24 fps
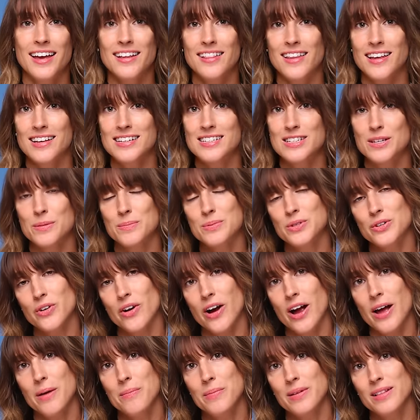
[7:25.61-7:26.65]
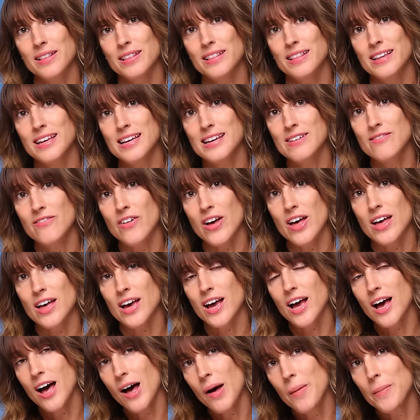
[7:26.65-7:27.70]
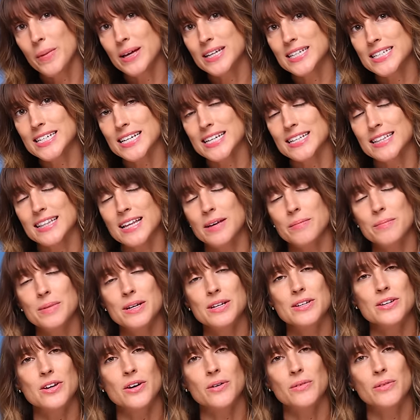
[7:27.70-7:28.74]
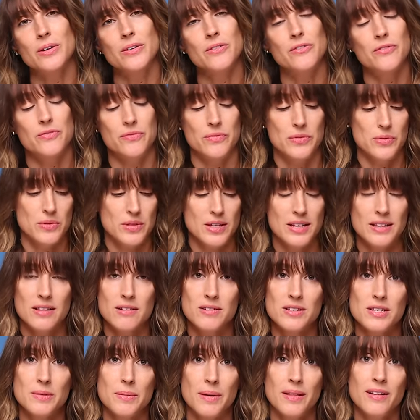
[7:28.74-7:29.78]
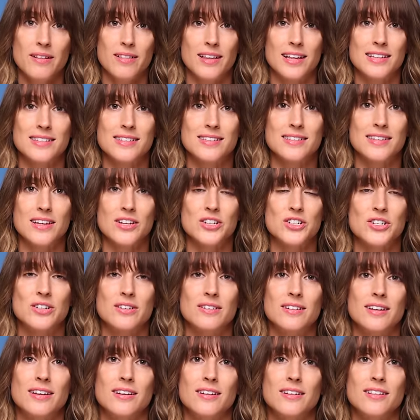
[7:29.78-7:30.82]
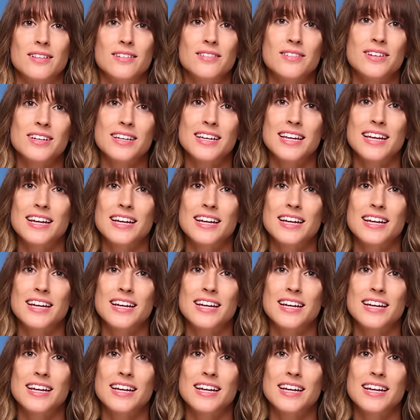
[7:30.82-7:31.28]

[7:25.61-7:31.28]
Hit like, subscribe, leave a comment, and let me know if you think there's some other lenses I should include in